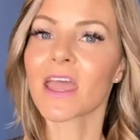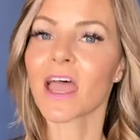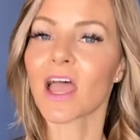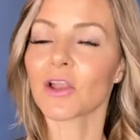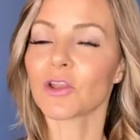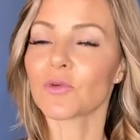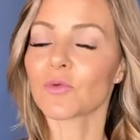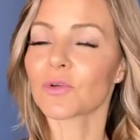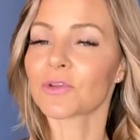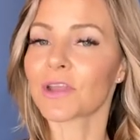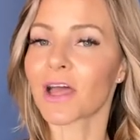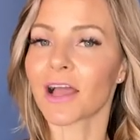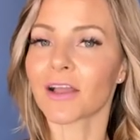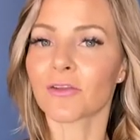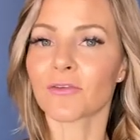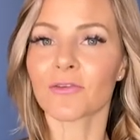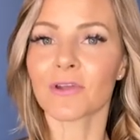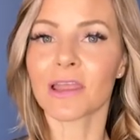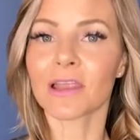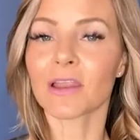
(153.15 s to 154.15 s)
And you will not
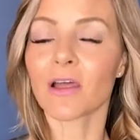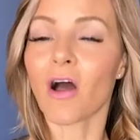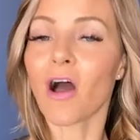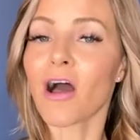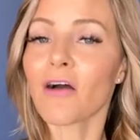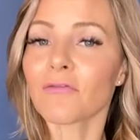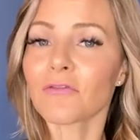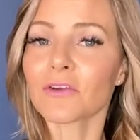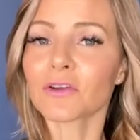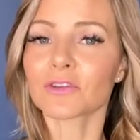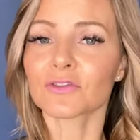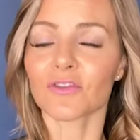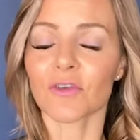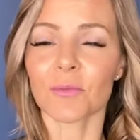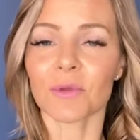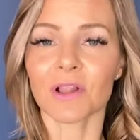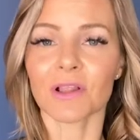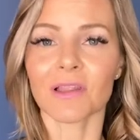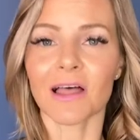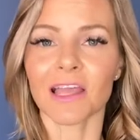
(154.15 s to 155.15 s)
create offers from
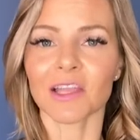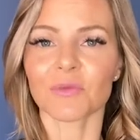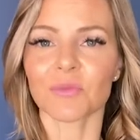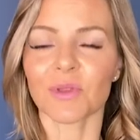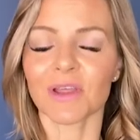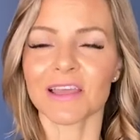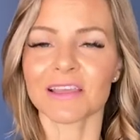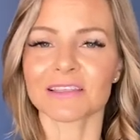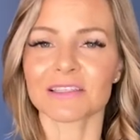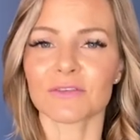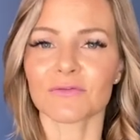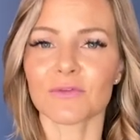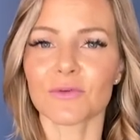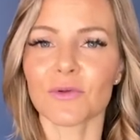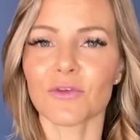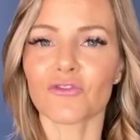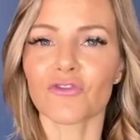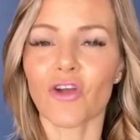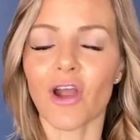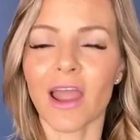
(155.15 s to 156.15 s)
an aligned place if you
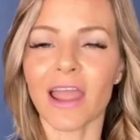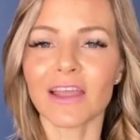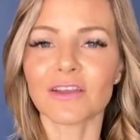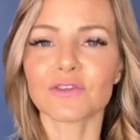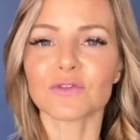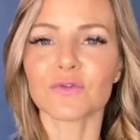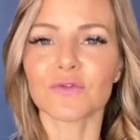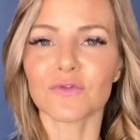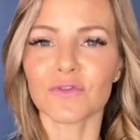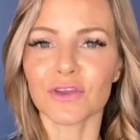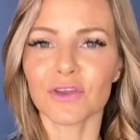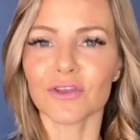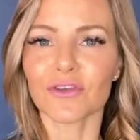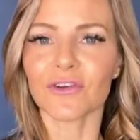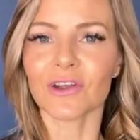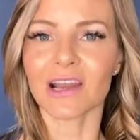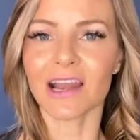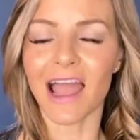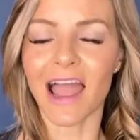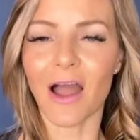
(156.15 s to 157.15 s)
are trying to
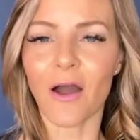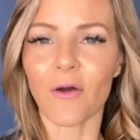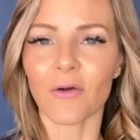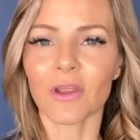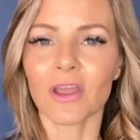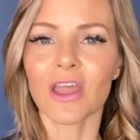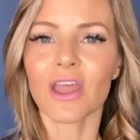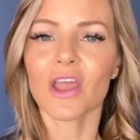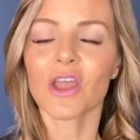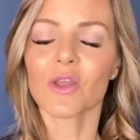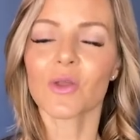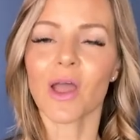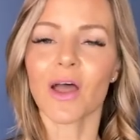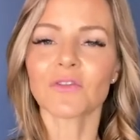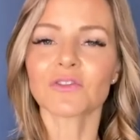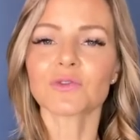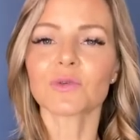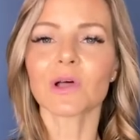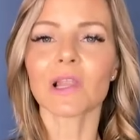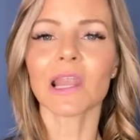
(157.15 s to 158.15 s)
figure it out. You
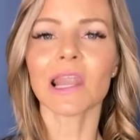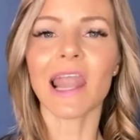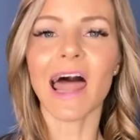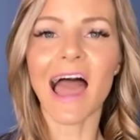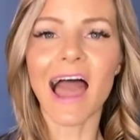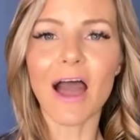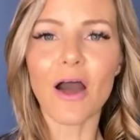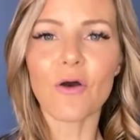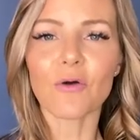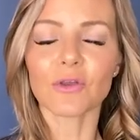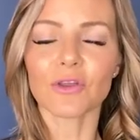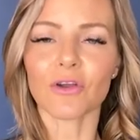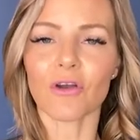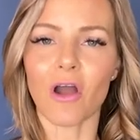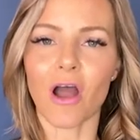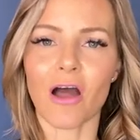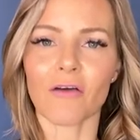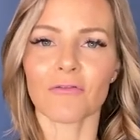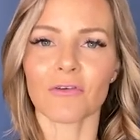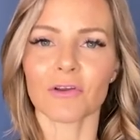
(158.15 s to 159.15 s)
have to allow your
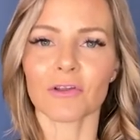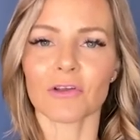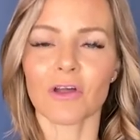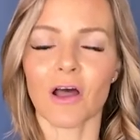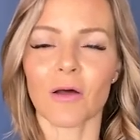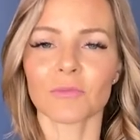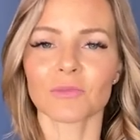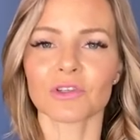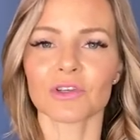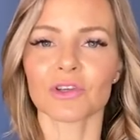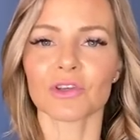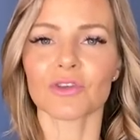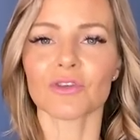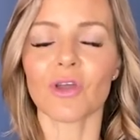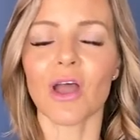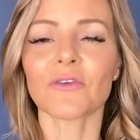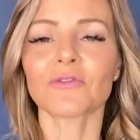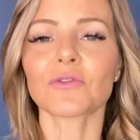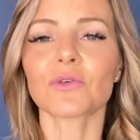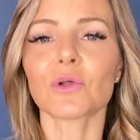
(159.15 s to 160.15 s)
offer to come to you. You
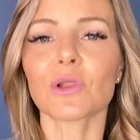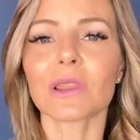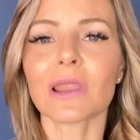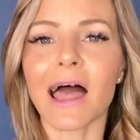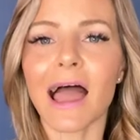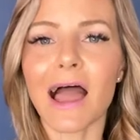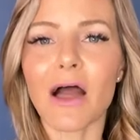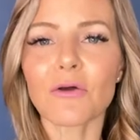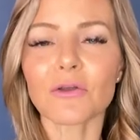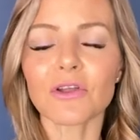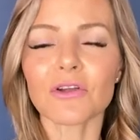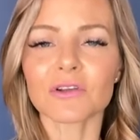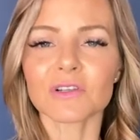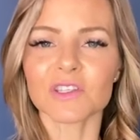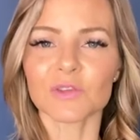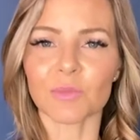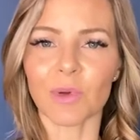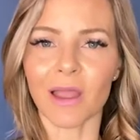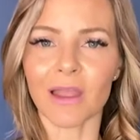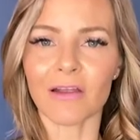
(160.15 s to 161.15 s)
have to allow your
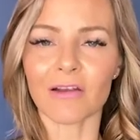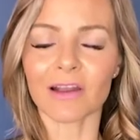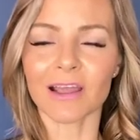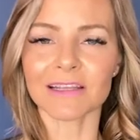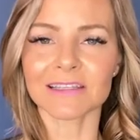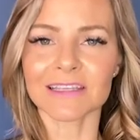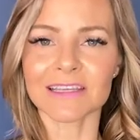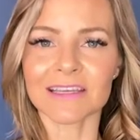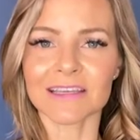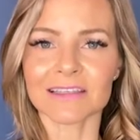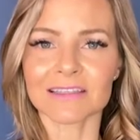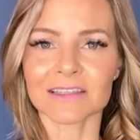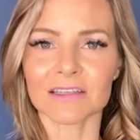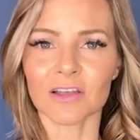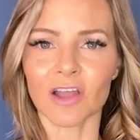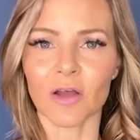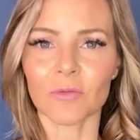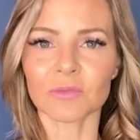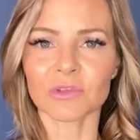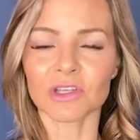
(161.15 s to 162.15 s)
inspired ideas to
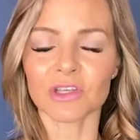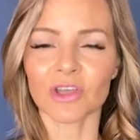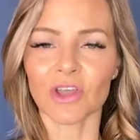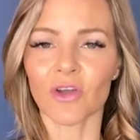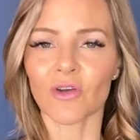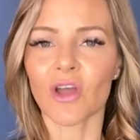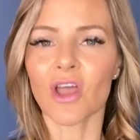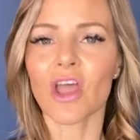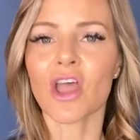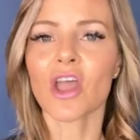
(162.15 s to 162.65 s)
come to you.